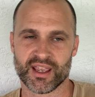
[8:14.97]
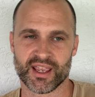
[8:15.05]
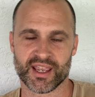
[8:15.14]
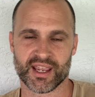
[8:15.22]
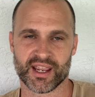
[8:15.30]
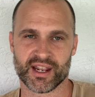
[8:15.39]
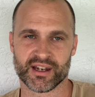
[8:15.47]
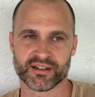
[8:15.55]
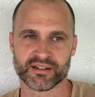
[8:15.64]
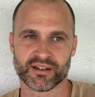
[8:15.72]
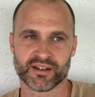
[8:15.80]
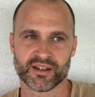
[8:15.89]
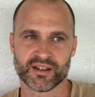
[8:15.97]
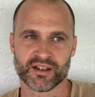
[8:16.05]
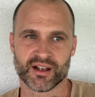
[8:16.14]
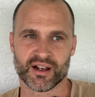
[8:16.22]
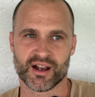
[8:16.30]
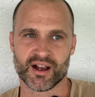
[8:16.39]
And
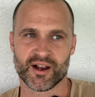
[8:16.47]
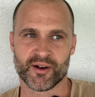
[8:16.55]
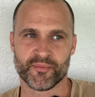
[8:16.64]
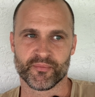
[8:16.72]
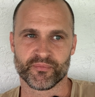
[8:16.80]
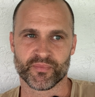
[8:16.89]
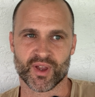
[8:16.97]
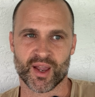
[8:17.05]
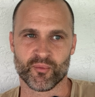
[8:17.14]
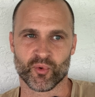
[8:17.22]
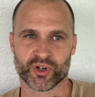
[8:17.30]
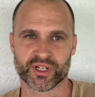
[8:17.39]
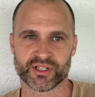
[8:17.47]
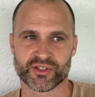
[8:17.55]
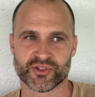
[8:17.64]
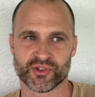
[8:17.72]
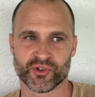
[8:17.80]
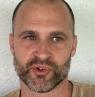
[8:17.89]
I'm working
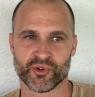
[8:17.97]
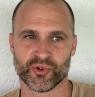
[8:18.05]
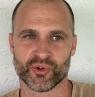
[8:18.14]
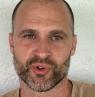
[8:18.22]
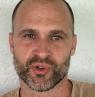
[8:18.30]
to